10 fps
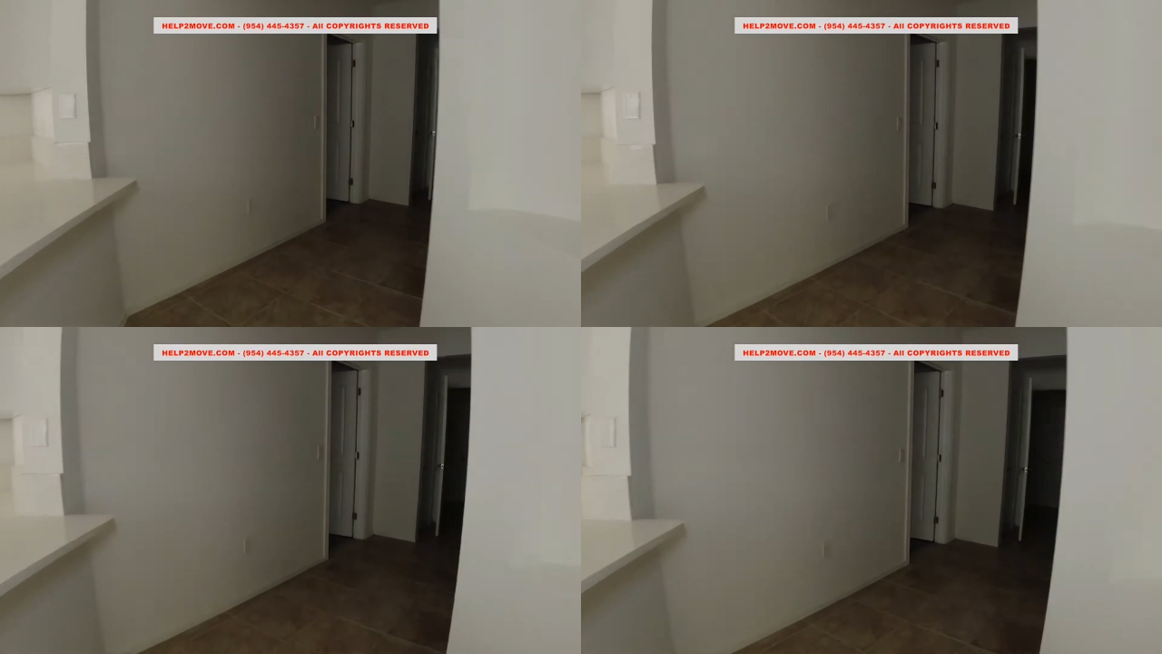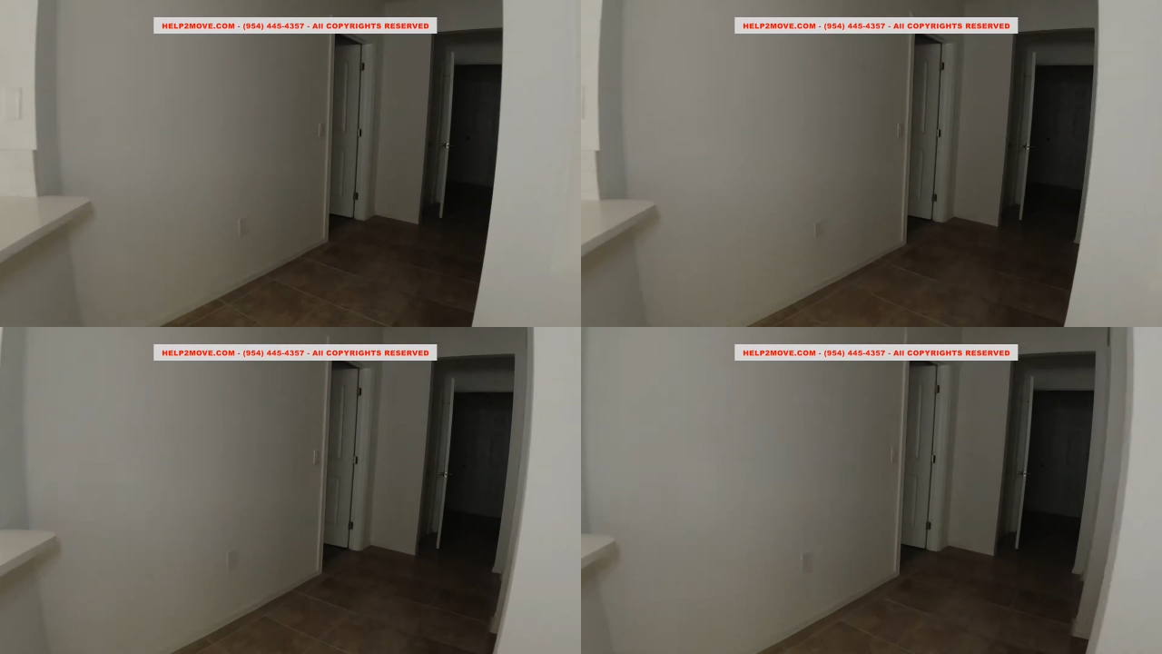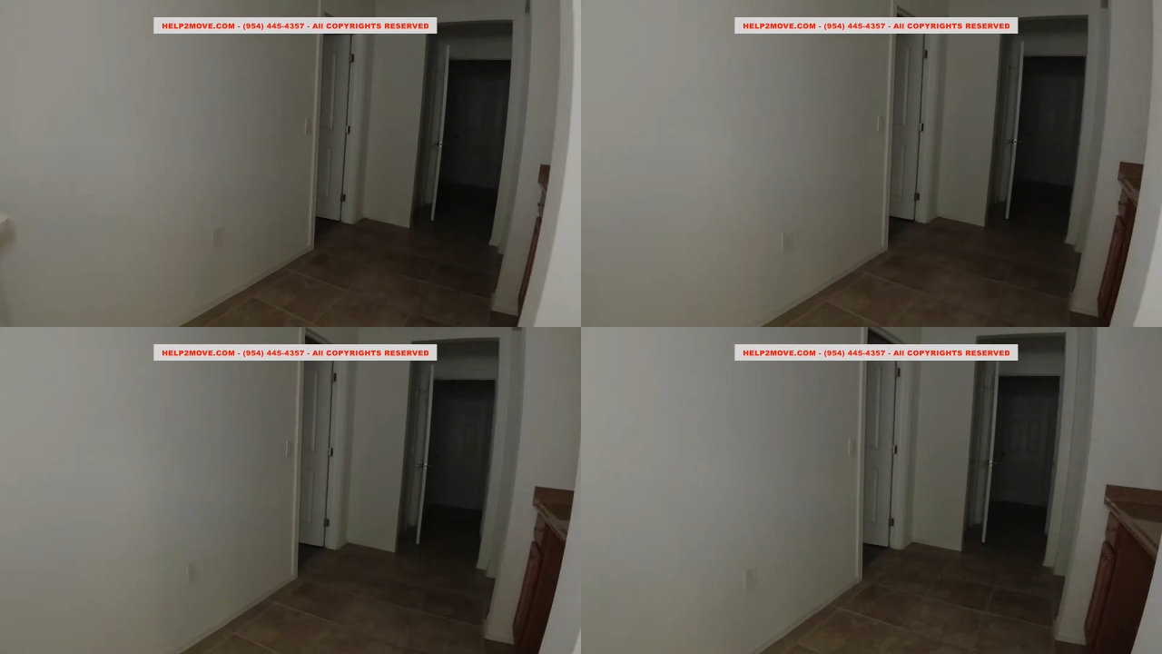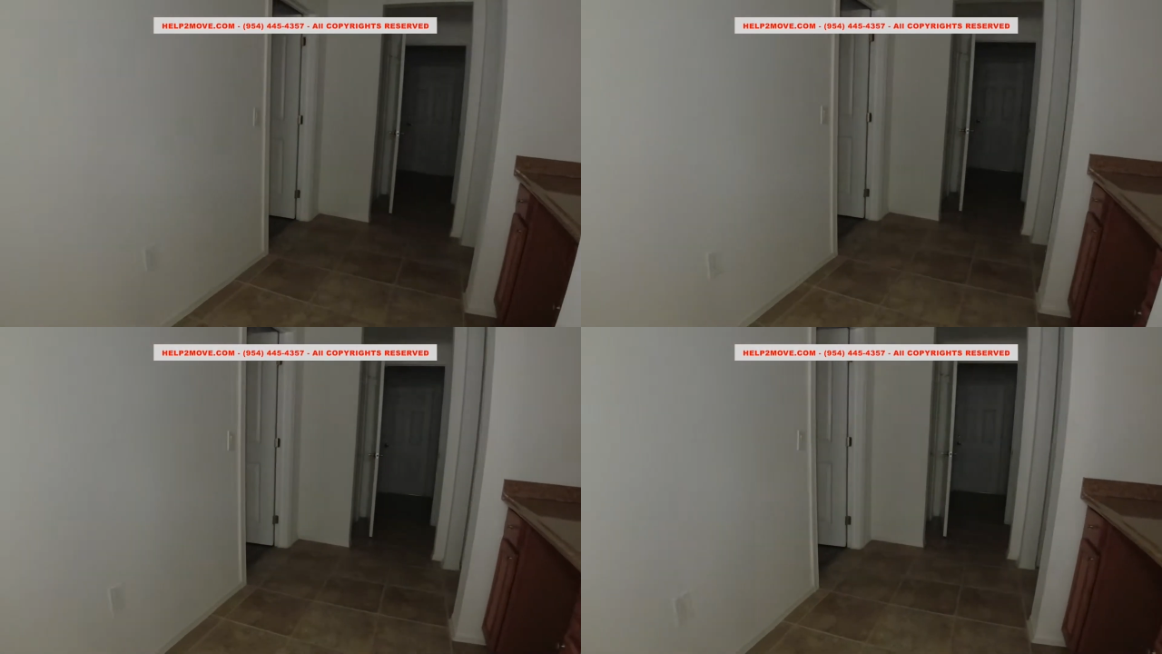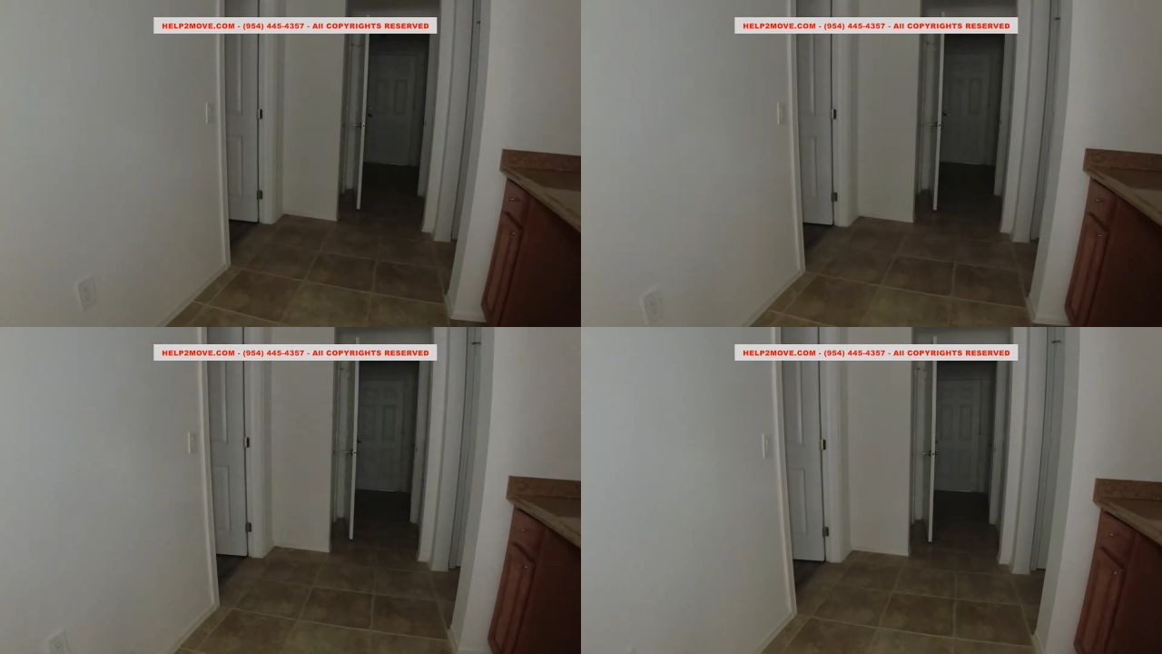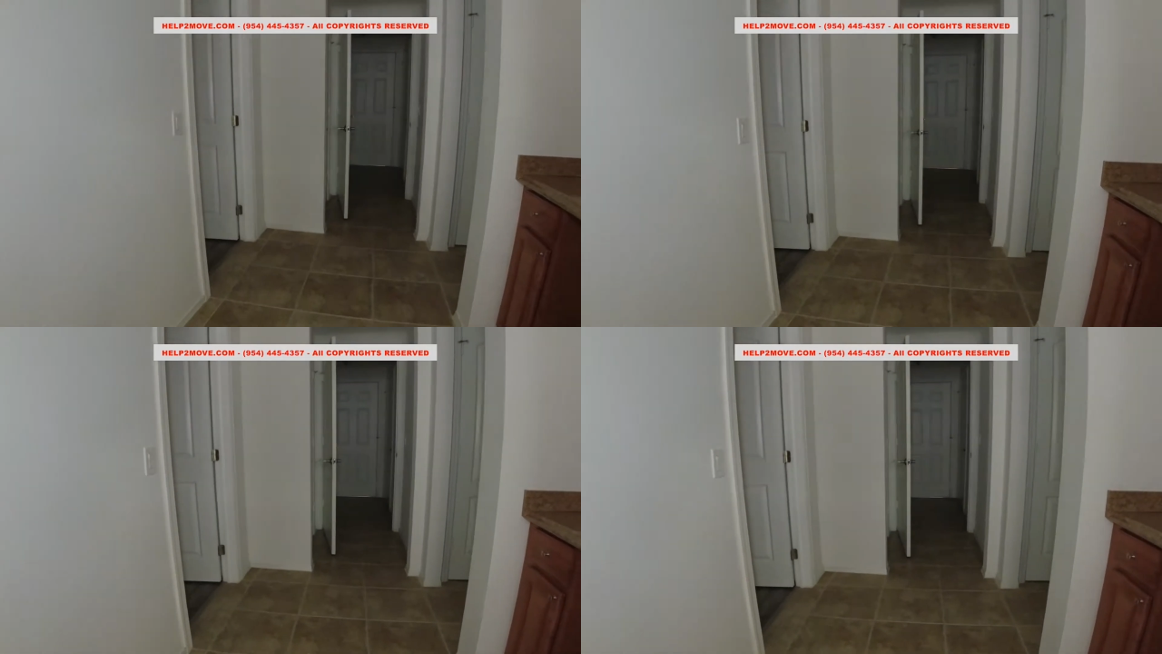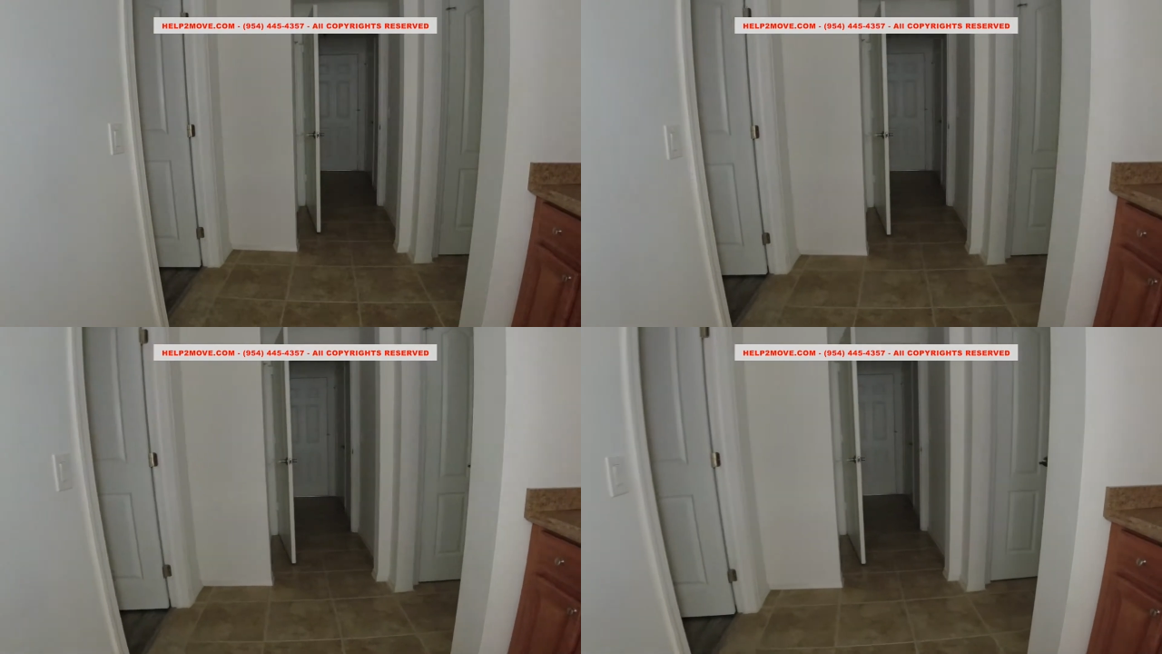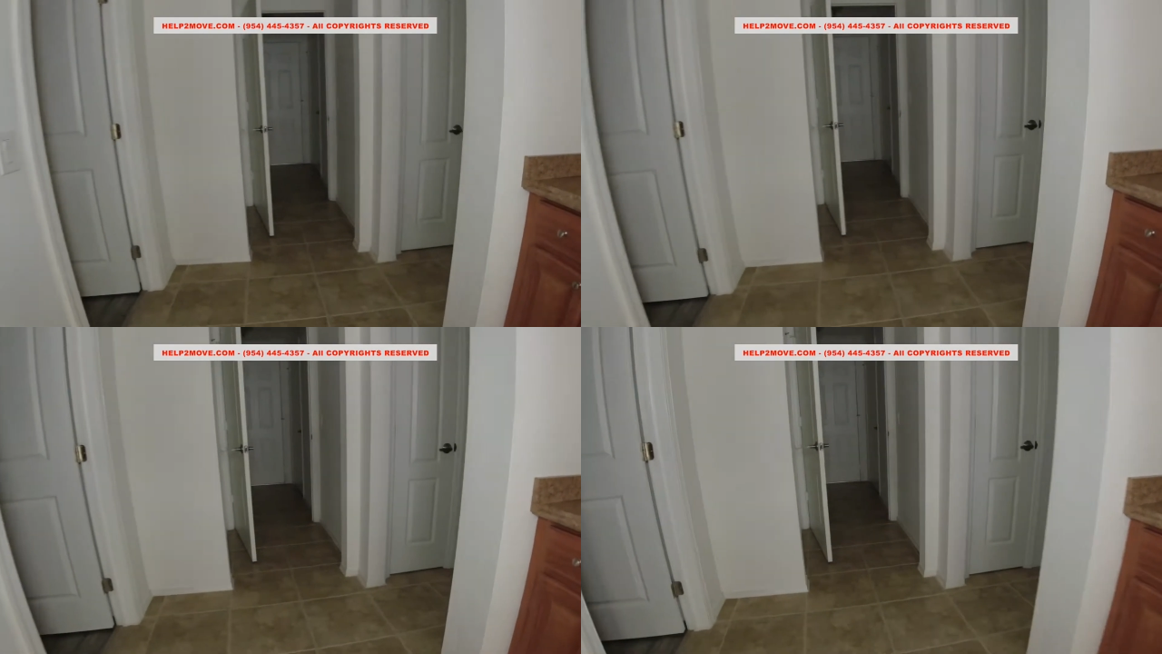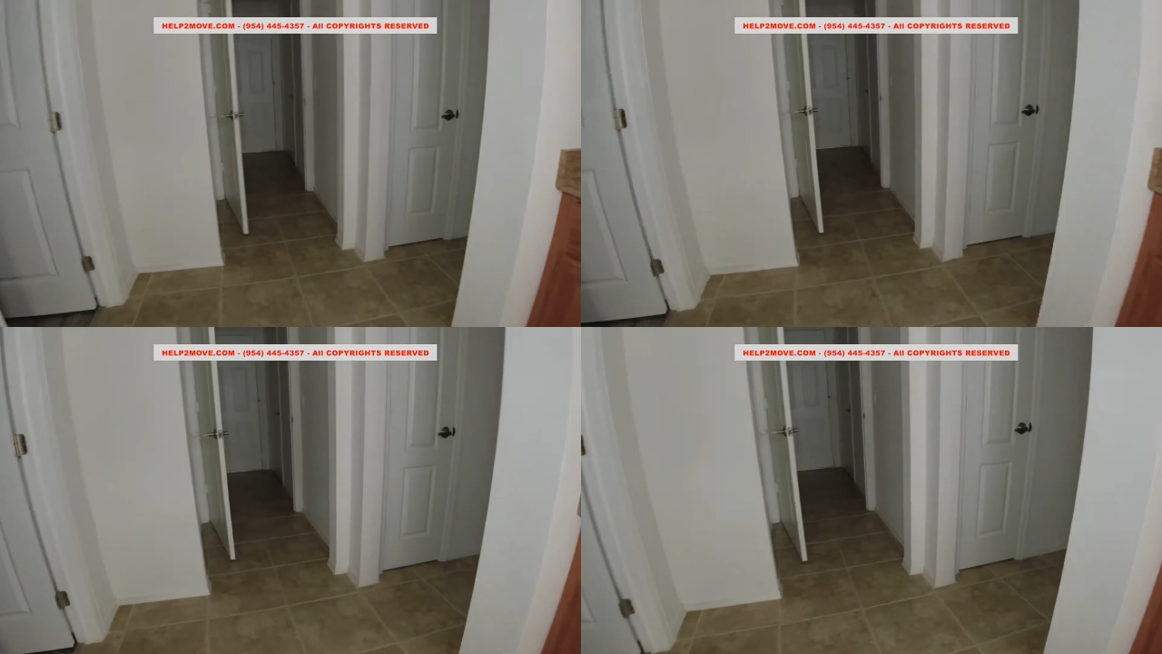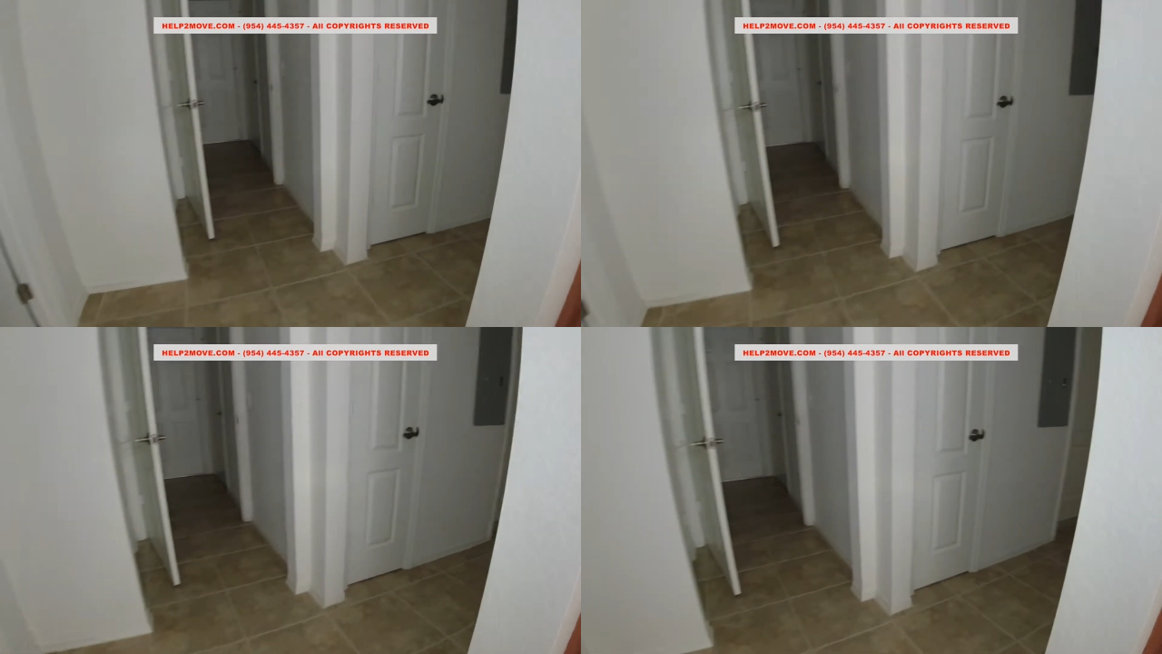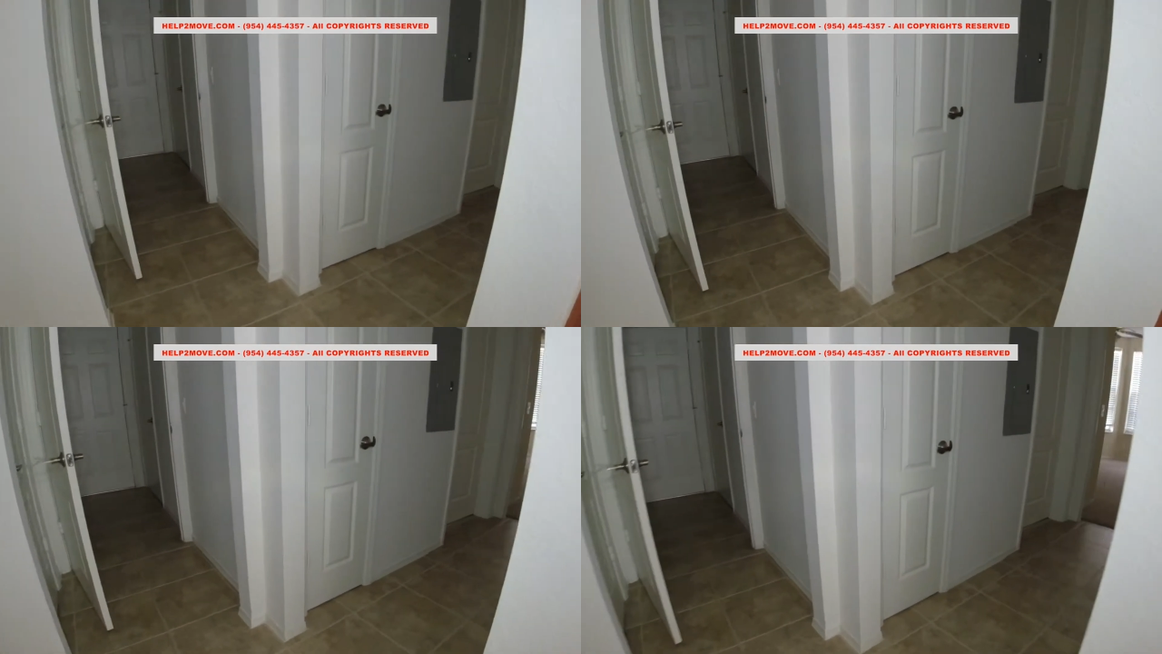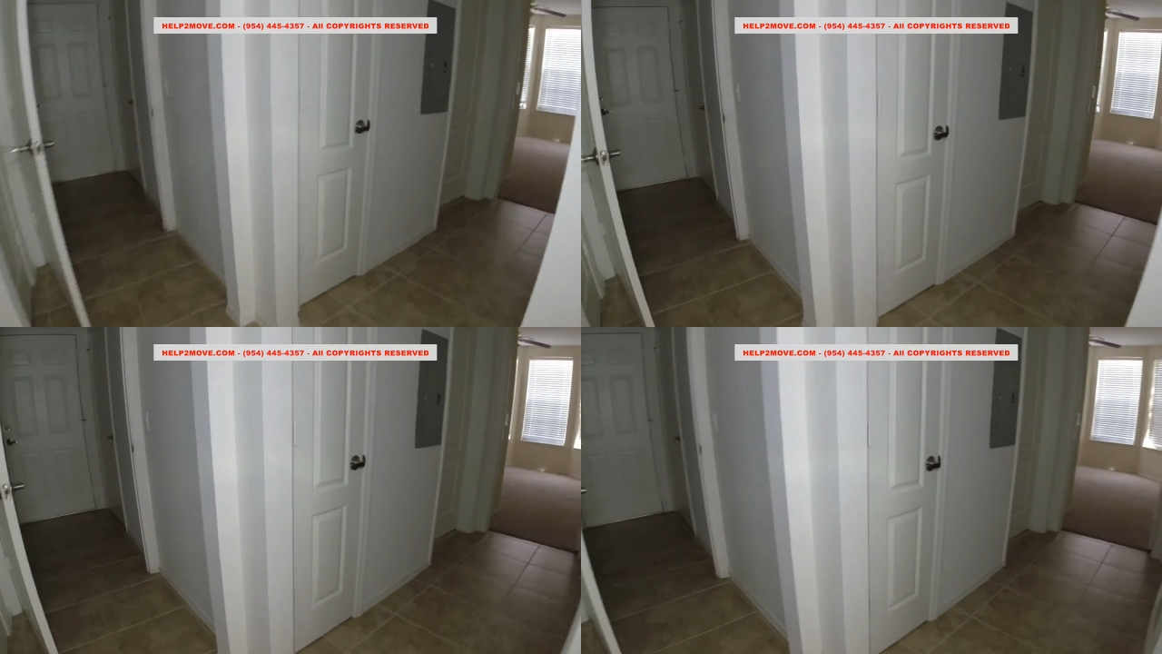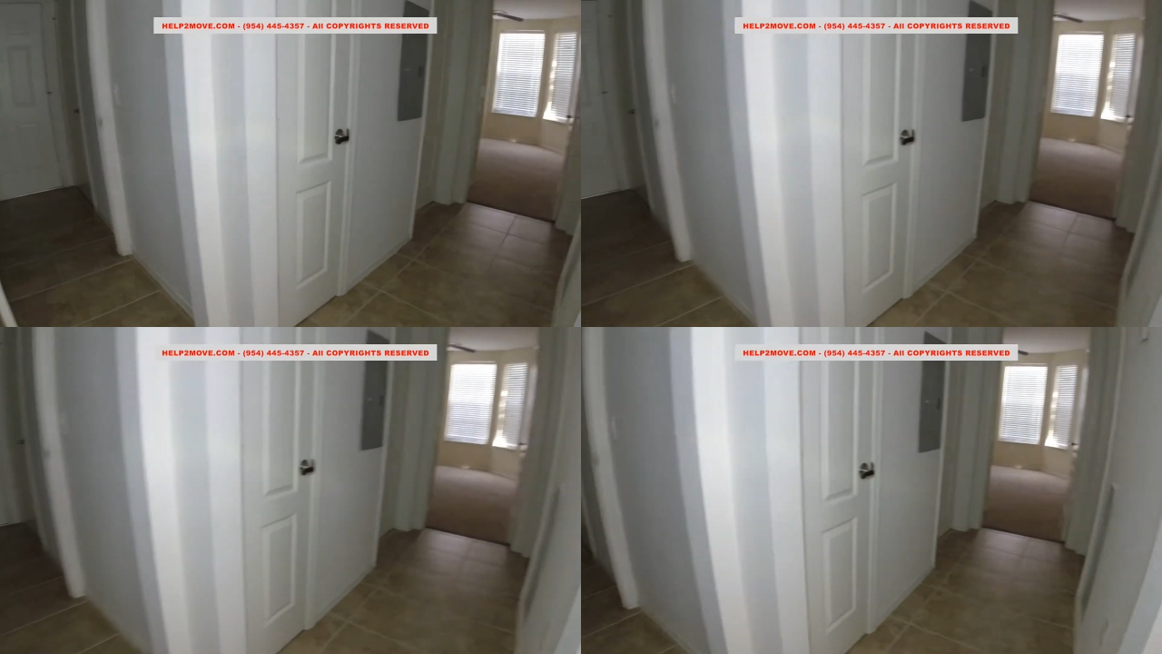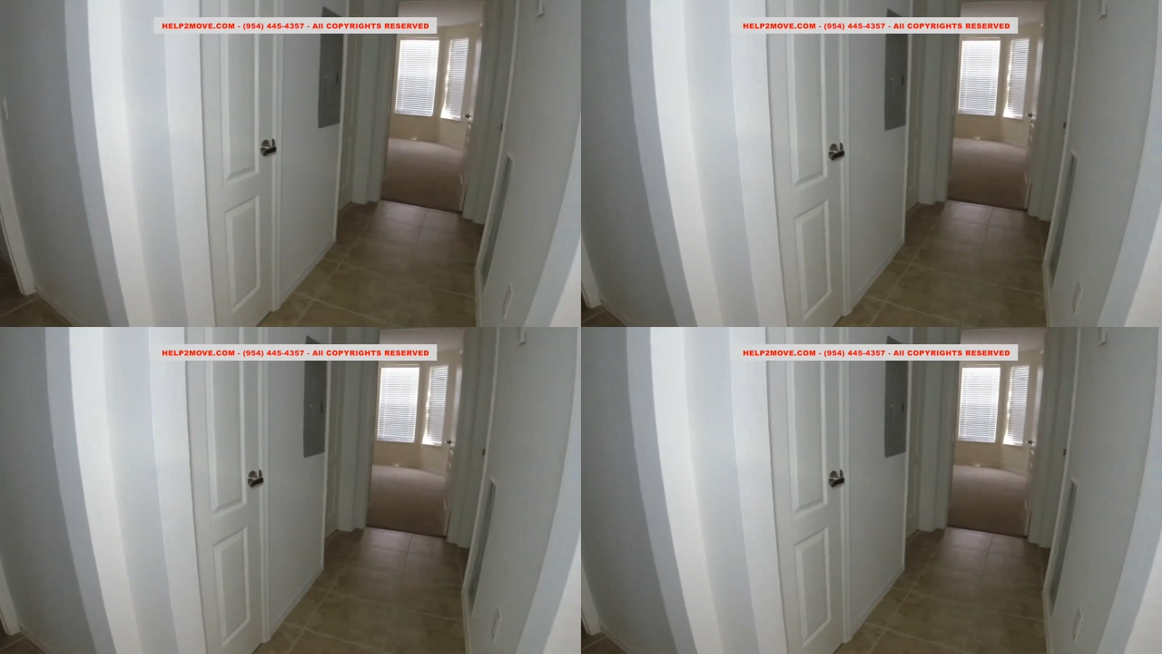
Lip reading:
No face is visible, so there are no lips to read.